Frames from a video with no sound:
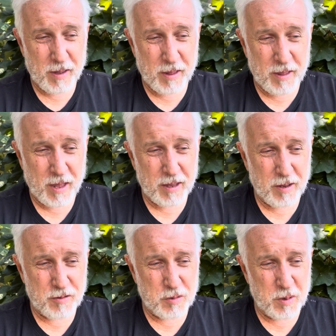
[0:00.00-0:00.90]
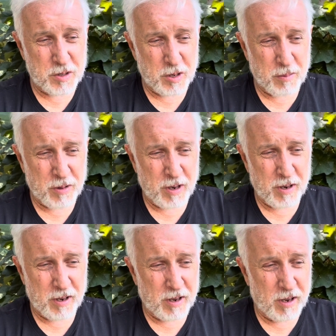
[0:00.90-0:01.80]
that gives me something.
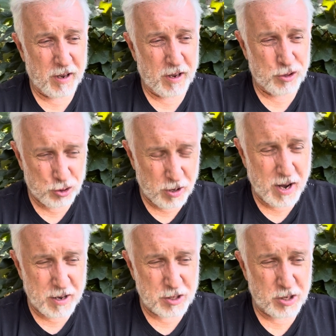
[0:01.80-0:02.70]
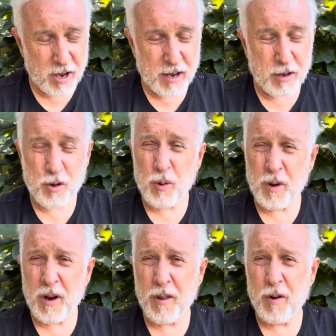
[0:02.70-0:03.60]
Should I decide to do
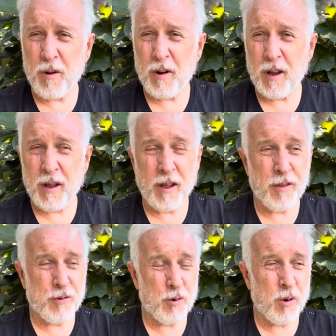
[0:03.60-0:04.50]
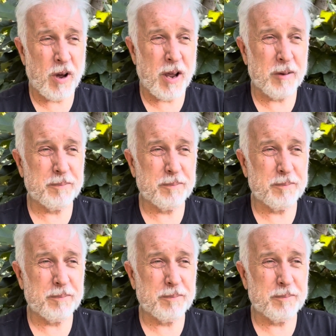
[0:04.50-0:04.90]
another through hike,